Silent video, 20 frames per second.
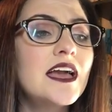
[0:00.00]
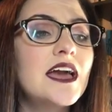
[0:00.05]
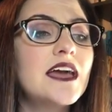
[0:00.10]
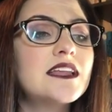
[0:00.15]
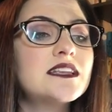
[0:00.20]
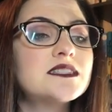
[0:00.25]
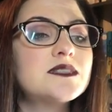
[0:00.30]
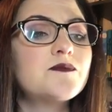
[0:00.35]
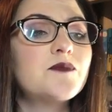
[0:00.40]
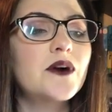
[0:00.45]
It
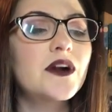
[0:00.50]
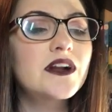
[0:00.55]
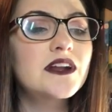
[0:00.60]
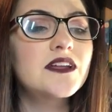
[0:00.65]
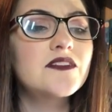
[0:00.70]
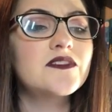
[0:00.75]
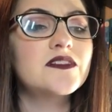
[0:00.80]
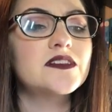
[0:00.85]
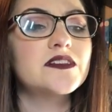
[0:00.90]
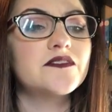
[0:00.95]
is the burden
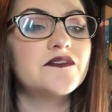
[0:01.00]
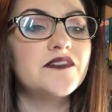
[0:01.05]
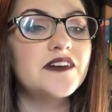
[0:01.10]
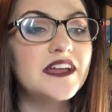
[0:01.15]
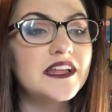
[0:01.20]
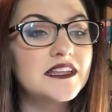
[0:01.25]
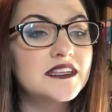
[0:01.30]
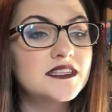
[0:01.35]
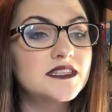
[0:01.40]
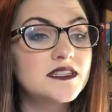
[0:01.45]
of the
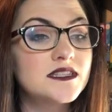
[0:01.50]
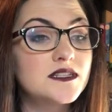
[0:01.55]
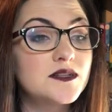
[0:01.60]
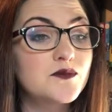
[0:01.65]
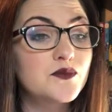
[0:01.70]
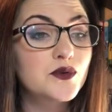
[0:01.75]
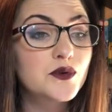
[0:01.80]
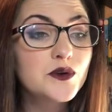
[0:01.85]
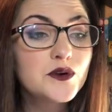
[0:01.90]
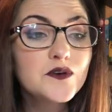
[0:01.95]
defense to
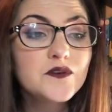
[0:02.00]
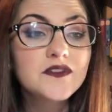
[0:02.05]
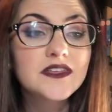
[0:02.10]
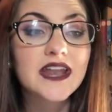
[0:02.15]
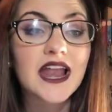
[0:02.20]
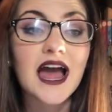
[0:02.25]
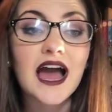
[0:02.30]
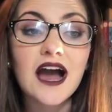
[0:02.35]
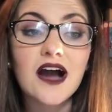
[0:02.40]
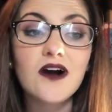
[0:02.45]
prove
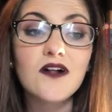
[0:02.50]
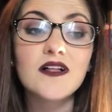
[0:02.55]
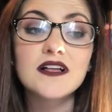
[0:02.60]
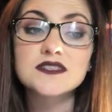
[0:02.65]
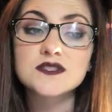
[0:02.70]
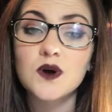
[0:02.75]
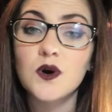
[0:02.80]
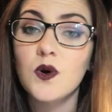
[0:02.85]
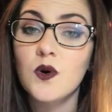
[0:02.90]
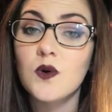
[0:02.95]
that Howl
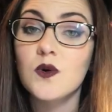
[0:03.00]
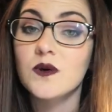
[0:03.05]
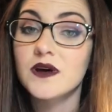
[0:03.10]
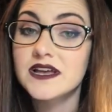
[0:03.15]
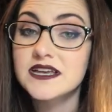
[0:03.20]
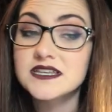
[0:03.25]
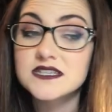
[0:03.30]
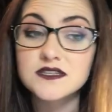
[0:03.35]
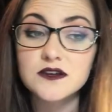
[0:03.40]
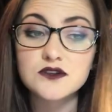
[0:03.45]
as a whole
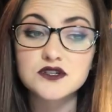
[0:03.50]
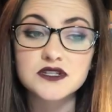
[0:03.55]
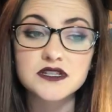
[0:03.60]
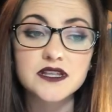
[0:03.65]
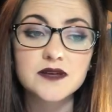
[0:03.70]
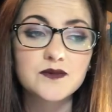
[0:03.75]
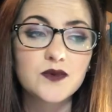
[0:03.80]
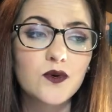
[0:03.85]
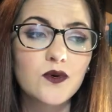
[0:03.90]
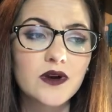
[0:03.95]
is
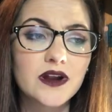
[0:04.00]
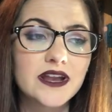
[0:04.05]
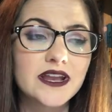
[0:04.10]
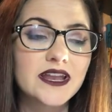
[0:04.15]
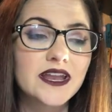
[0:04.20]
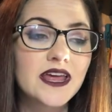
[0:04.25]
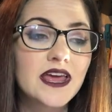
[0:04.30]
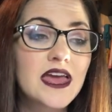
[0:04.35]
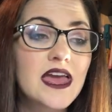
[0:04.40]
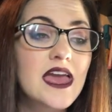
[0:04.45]
socially important.
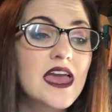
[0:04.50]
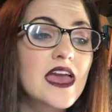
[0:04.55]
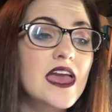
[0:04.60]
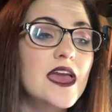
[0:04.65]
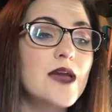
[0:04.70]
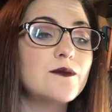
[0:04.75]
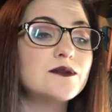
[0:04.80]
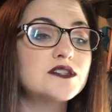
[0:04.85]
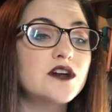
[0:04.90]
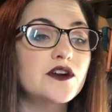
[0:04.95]

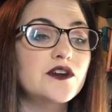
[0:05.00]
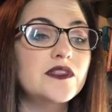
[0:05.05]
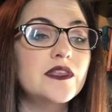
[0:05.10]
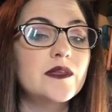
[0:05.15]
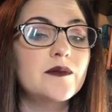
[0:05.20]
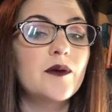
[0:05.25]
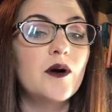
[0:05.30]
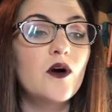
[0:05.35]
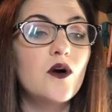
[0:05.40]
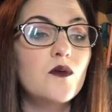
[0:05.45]
It was argued
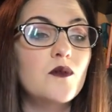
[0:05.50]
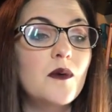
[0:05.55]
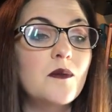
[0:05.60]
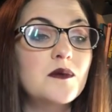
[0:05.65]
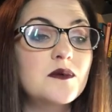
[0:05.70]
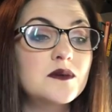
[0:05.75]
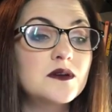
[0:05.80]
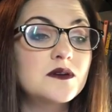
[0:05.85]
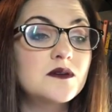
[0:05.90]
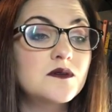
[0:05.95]
that the poem
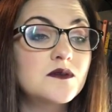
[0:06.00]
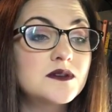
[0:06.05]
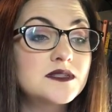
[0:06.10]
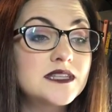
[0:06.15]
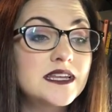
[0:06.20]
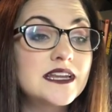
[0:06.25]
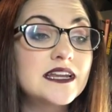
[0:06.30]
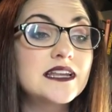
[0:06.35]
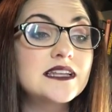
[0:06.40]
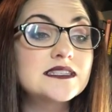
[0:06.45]

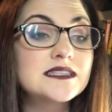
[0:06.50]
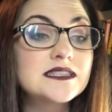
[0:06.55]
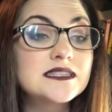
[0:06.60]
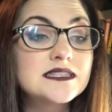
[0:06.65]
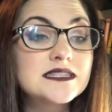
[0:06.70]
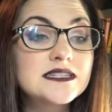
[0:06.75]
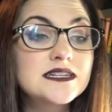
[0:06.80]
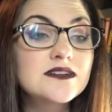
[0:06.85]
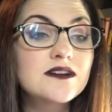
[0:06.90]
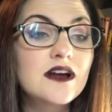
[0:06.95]
represented a
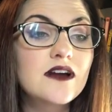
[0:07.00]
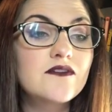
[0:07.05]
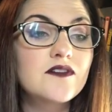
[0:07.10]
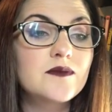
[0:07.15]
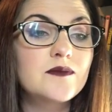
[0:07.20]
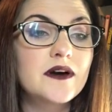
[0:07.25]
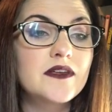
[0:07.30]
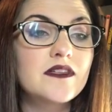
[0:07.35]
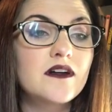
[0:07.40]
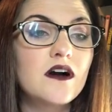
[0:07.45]
sincere
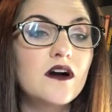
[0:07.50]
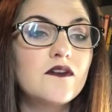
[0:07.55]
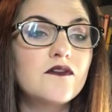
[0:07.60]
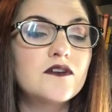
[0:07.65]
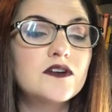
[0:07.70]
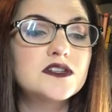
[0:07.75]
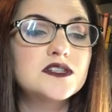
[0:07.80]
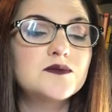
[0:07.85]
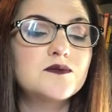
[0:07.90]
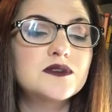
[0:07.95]
effort by the
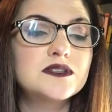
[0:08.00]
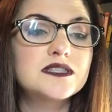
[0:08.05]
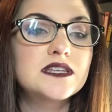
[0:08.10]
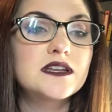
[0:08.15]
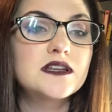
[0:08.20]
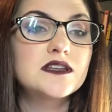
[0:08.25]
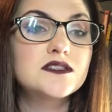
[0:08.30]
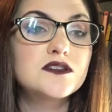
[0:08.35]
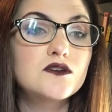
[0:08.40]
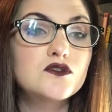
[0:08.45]
author to
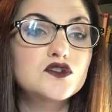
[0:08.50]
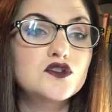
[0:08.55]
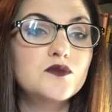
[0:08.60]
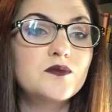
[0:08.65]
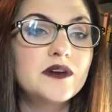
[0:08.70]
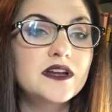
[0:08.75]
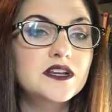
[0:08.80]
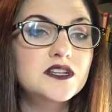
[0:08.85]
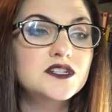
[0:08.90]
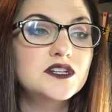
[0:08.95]
present a social
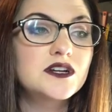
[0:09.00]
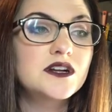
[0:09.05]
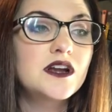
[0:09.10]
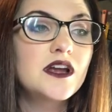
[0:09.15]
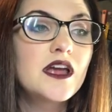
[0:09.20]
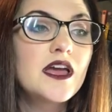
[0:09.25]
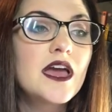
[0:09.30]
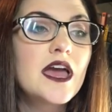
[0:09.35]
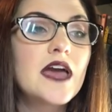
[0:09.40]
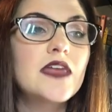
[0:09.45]
picture,
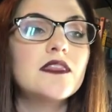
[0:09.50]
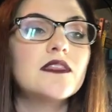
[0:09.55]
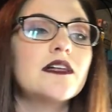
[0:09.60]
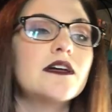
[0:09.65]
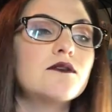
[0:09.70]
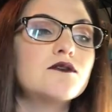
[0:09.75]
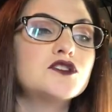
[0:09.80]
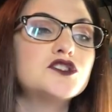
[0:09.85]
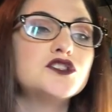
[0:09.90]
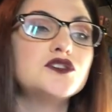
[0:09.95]
and the
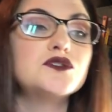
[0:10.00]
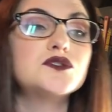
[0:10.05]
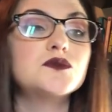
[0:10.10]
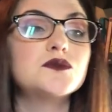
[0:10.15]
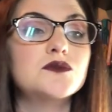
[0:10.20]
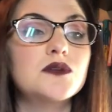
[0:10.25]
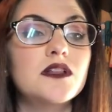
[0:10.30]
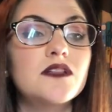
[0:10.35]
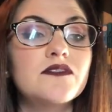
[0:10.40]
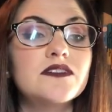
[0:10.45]
language used
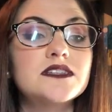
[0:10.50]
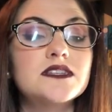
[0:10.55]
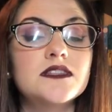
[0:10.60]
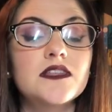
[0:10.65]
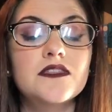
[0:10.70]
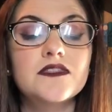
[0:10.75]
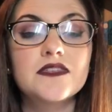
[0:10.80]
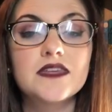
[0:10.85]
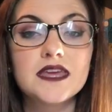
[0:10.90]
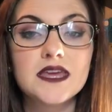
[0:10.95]
was relevant to the
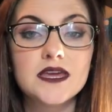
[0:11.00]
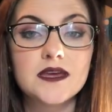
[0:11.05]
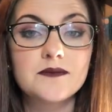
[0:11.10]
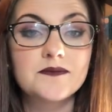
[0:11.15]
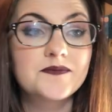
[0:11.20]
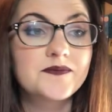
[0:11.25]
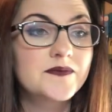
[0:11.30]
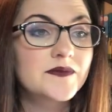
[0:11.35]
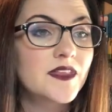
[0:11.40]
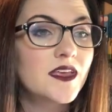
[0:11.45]
theme.